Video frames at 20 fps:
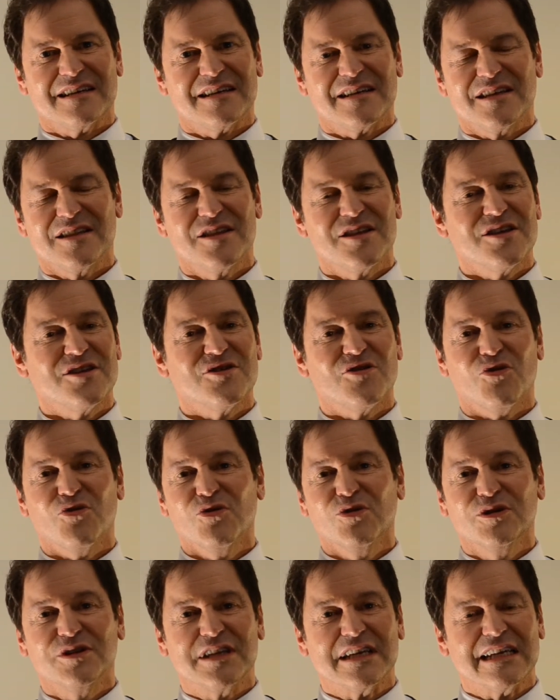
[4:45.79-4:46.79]
In the
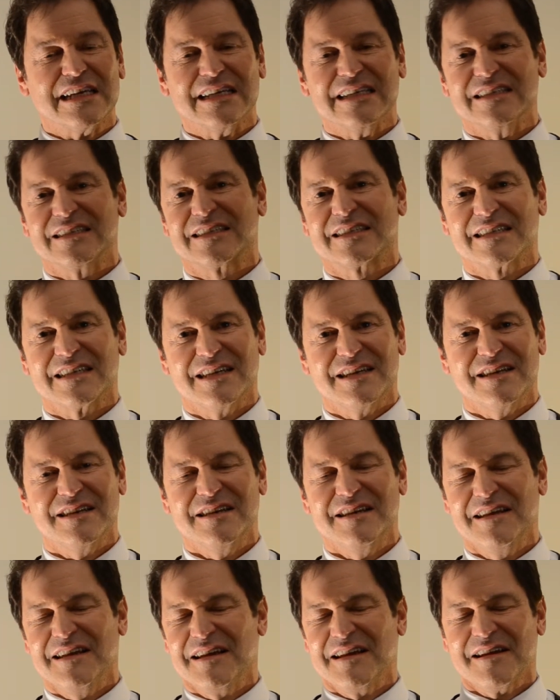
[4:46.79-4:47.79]
old days
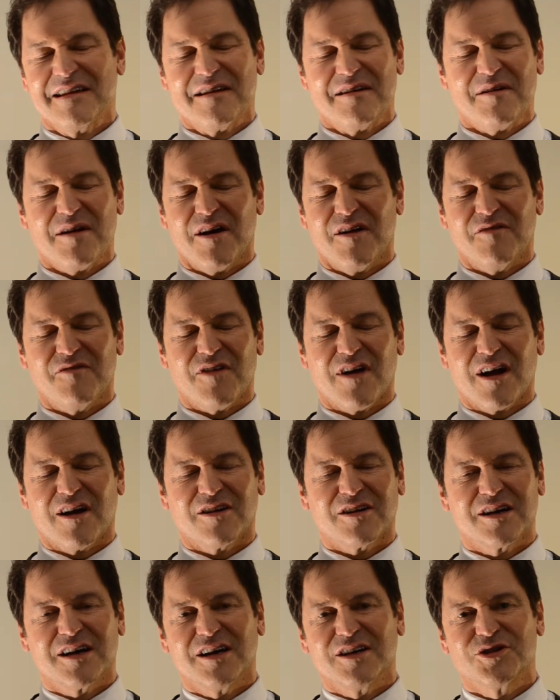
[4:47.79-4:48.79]
of our
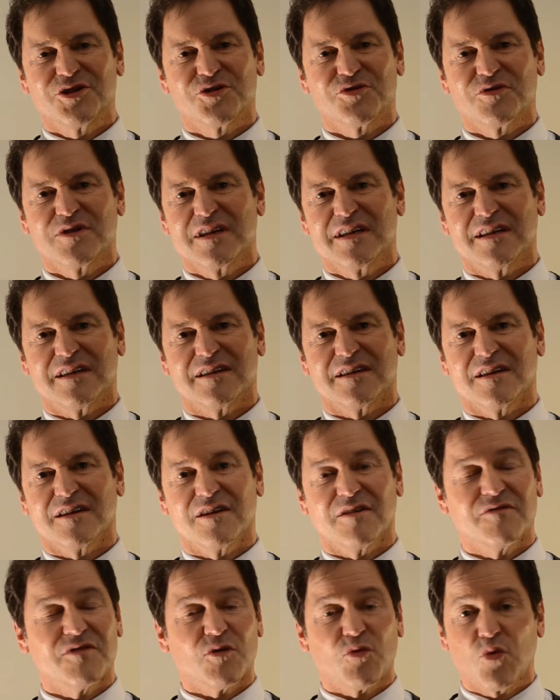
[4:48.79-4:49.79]
country and
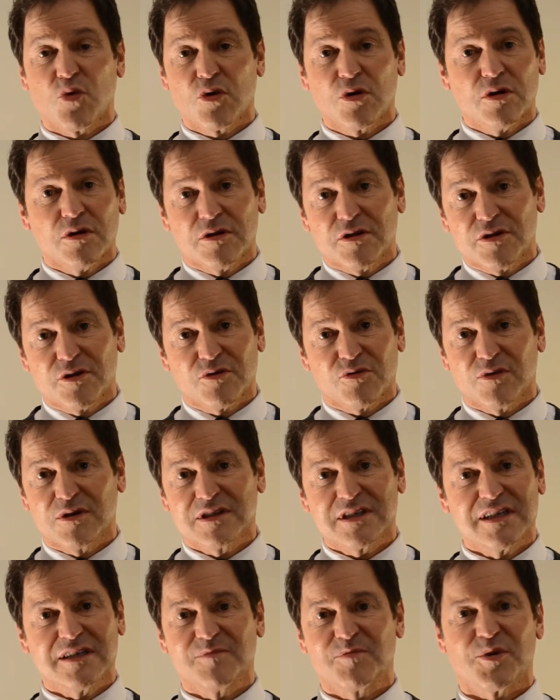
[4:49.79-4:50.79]
of the world, there
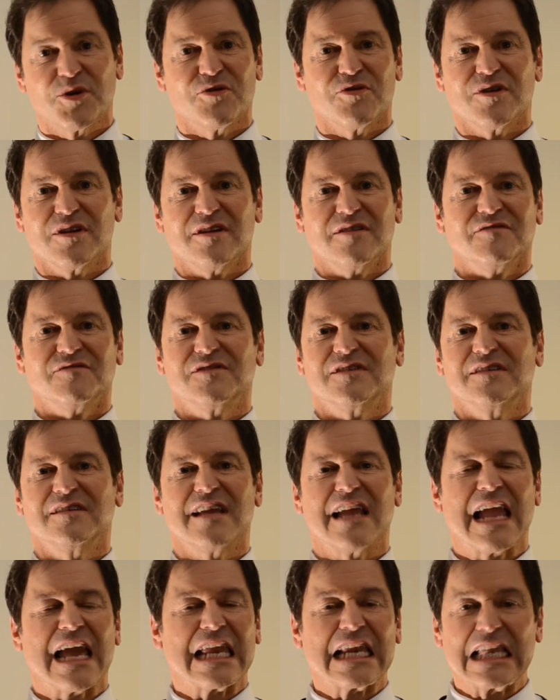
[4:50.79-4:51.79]
wasn't a period of
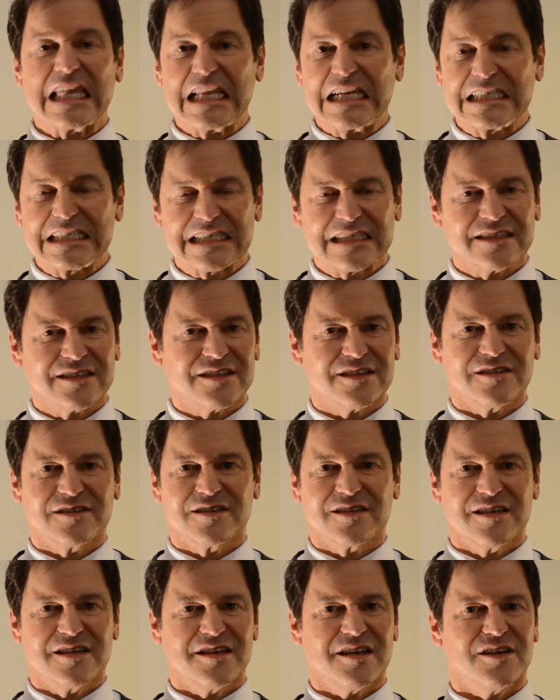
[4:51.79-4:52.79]
adolescence and
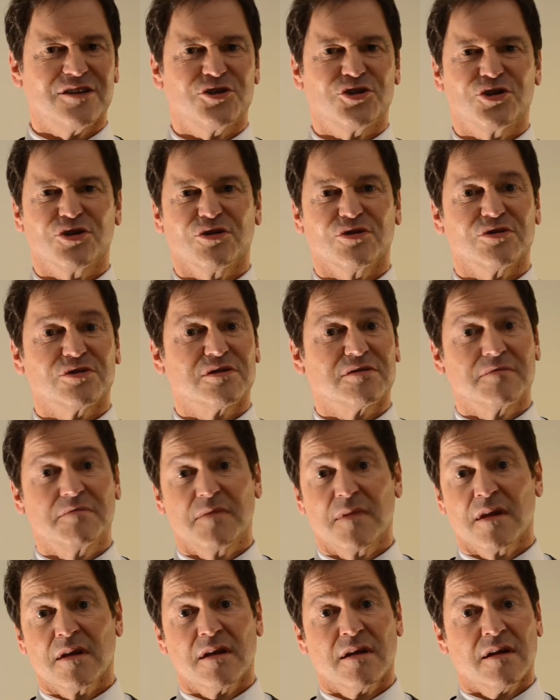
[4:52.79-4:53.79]
teenage years.
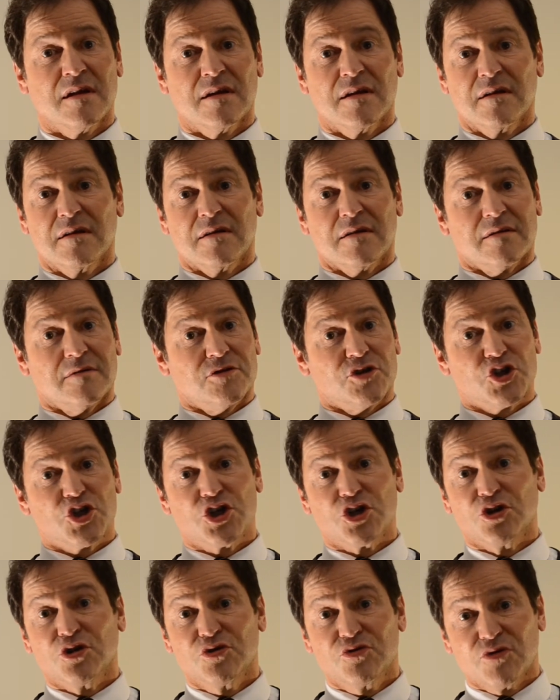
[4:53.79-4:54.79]

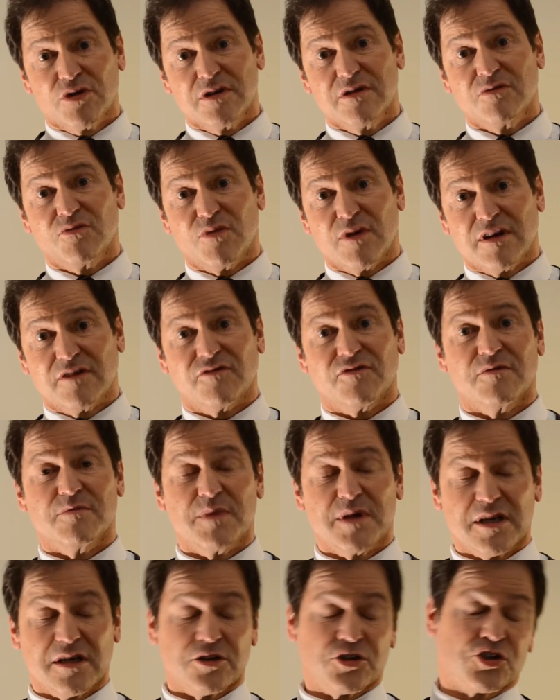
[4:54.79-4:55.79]
Children went from
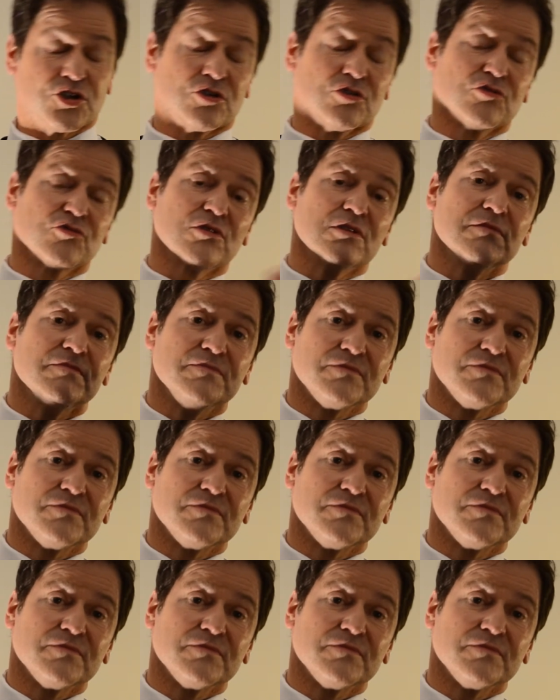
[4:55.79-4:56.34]
being children